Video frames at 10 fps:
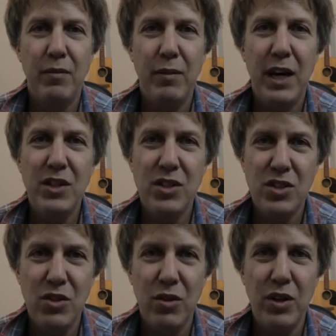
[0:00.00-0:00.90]
Max's
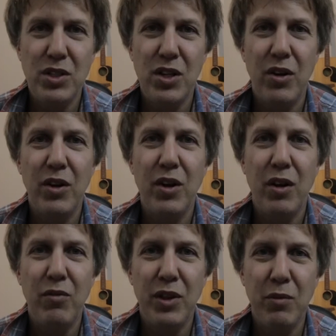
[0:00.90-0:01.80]
story started
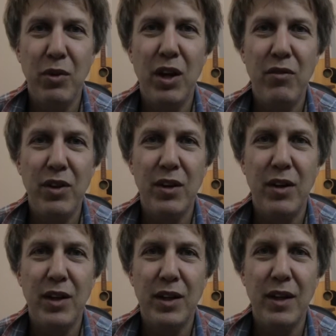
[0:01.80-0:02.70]
off with him loving
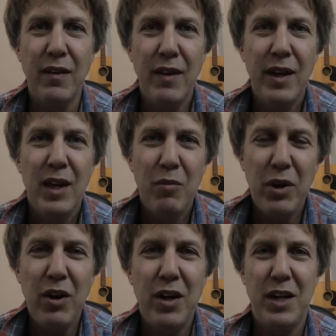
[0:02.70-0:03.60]
hockey,
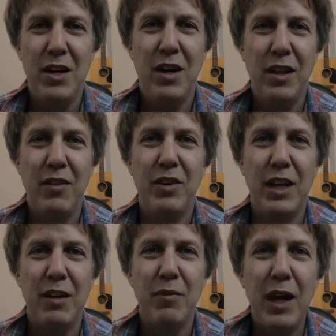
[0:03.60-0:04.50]
but hockey not loving
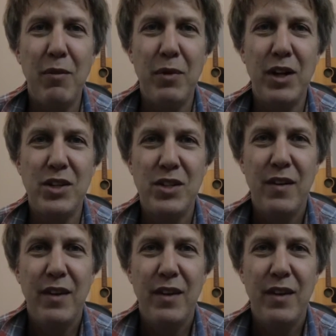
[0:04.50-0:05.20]
him that much.